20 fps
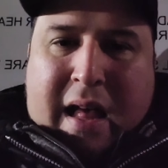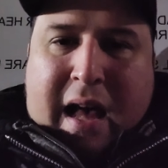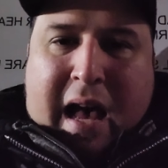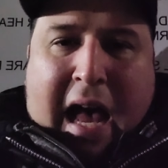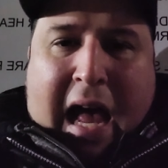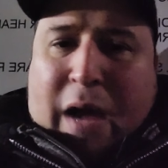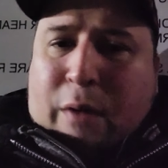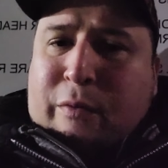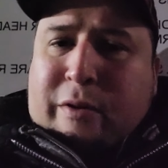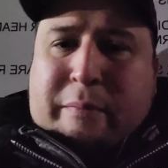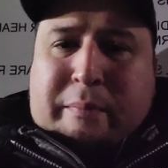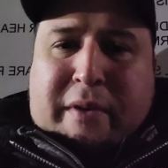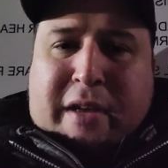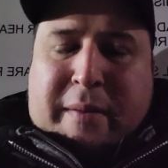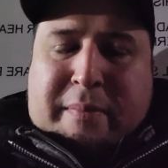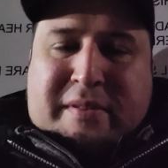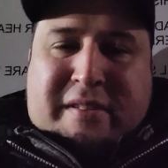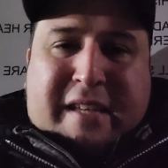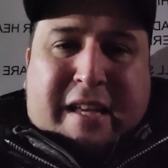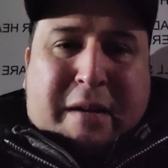I wouldn't be
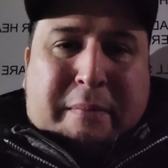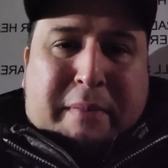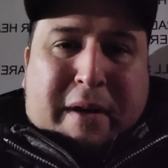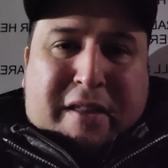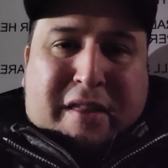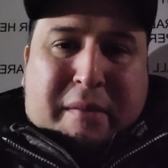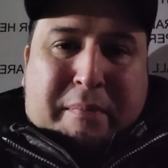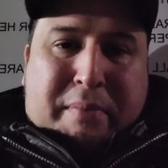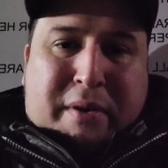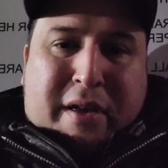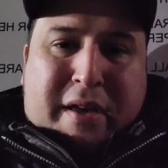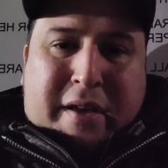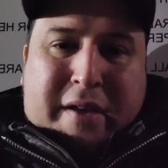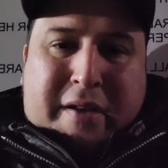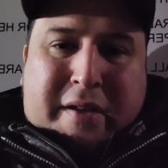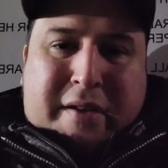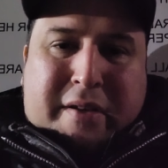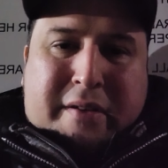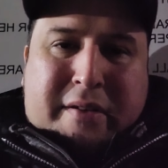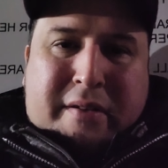upset about the
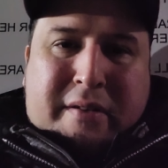pick.